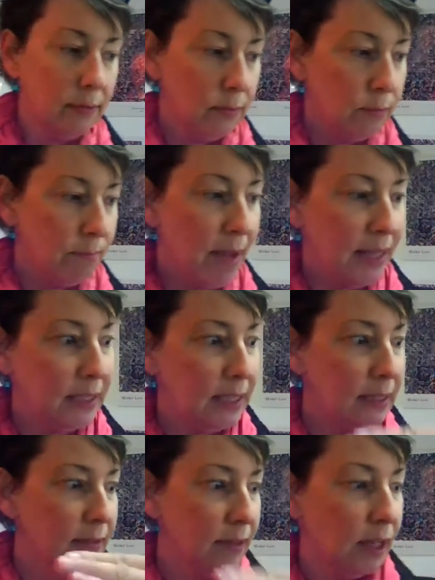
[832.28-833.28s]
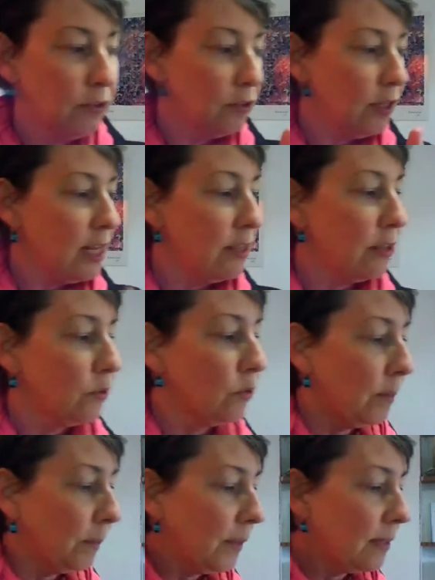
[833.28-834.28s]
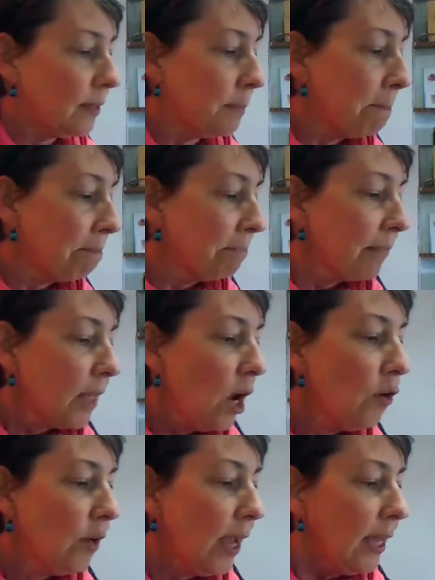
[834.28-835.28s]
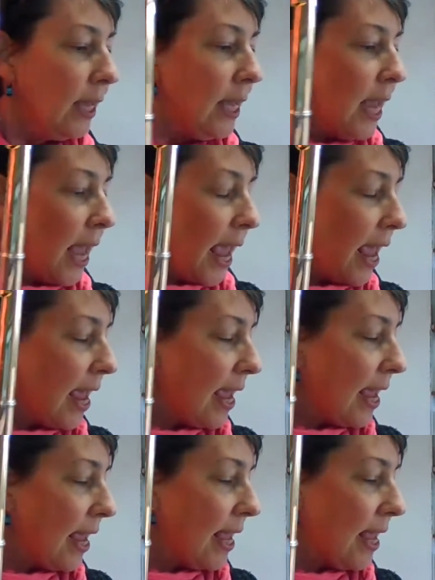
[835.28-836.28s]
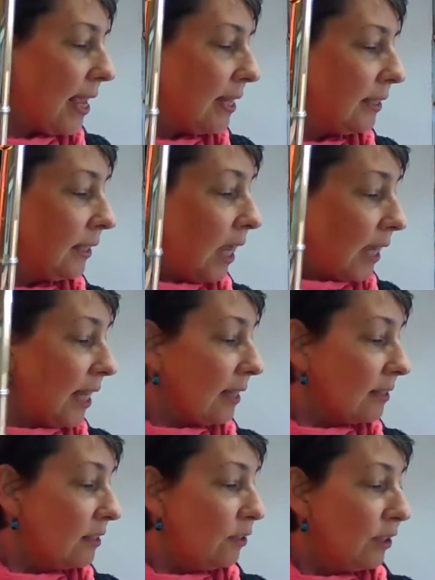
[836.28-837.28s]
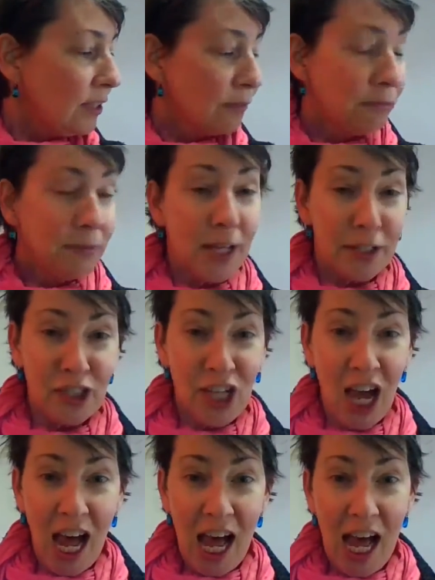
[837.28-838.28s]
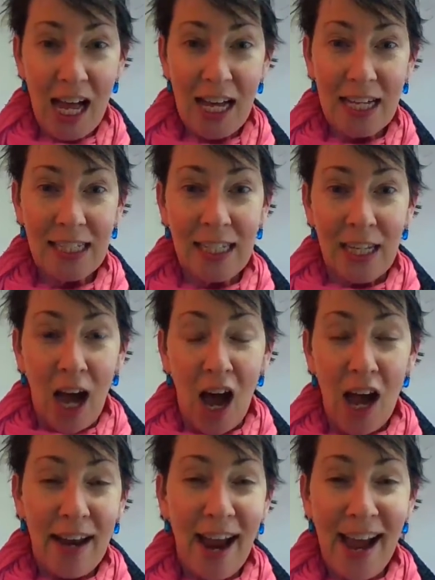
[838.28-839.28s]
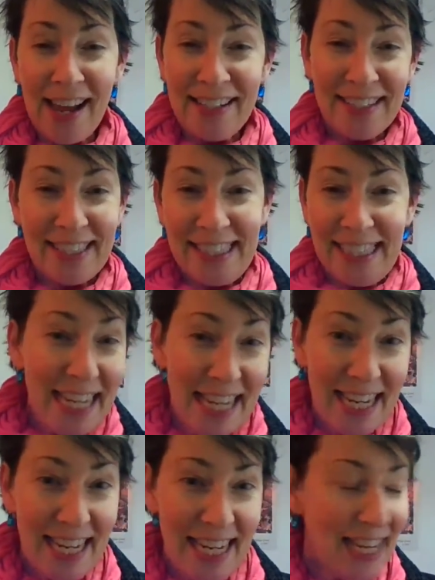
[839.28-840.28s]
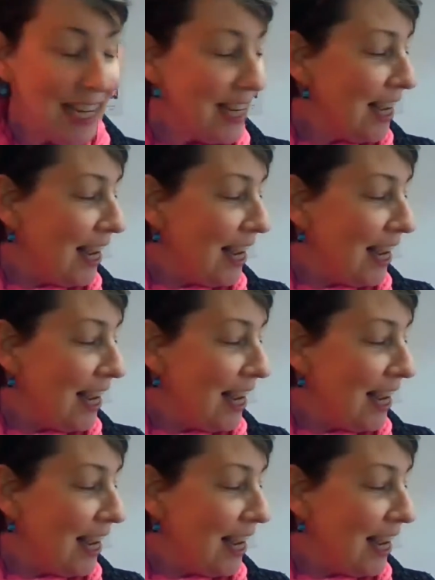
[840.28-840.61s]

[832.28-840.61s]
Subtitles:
melody underneath those triplets. Okay, and yes, you get to flutter tongue on high C